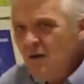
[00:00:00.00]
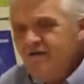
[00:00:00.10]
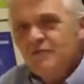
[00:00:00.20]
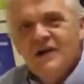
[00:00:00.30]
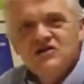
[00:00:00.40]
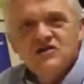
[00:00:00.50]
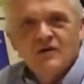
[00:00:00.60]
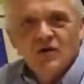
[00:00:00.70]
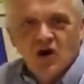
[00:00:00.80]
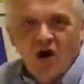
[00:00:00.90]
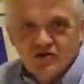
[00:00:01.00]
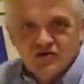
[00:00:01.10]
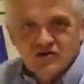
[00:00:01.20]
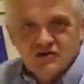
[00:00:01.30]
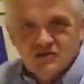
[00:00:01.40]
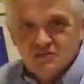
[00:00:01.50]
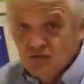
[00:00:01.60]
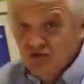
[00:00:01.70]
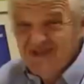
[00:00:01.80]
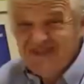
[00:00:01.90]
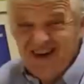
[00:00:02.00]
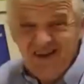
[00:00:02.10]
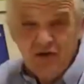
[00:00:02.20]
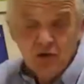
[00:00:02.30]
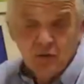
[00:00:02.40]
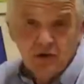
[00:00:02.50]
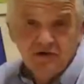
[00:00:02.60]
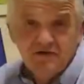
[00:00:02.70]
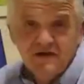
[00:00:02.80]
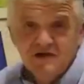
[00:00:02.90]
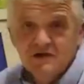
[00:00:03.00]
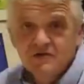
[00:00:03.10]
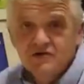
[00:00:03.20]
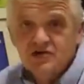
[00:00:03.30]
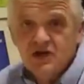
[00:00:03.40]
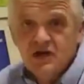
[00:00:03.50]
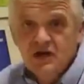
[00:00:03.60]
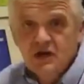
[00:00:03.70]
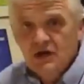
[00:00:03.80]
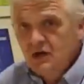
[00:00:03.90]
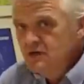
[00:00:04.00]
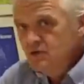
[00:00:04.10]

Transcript: there's no information on the costs. Terrible efficiency.